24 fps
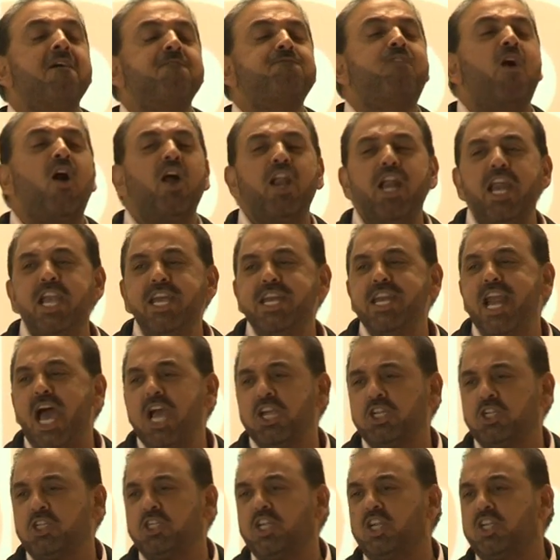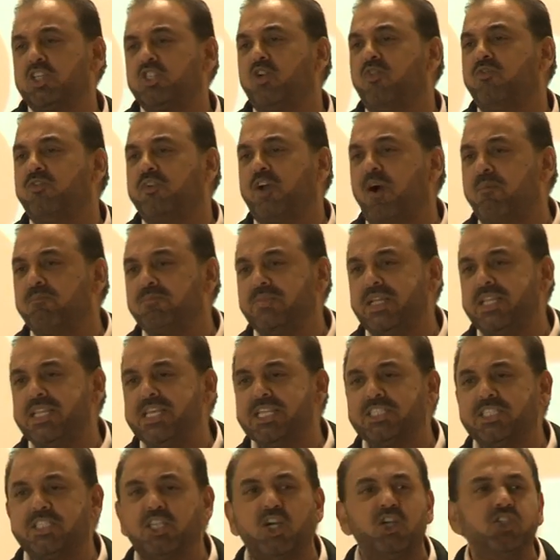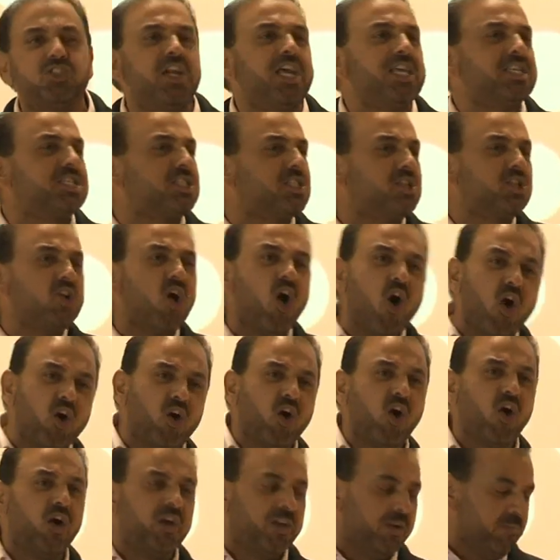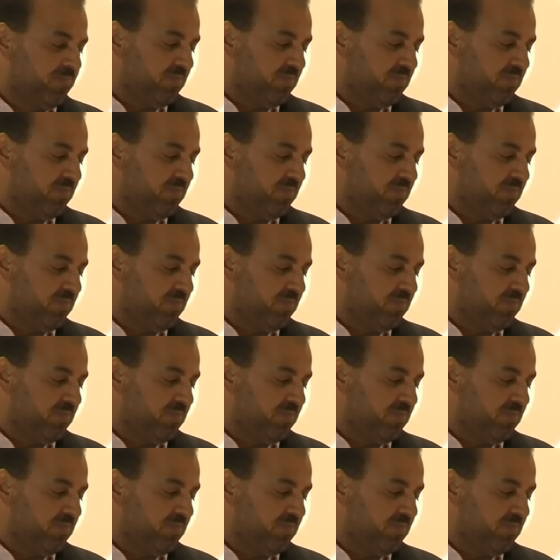foreign nationals who've come to this country. It's no good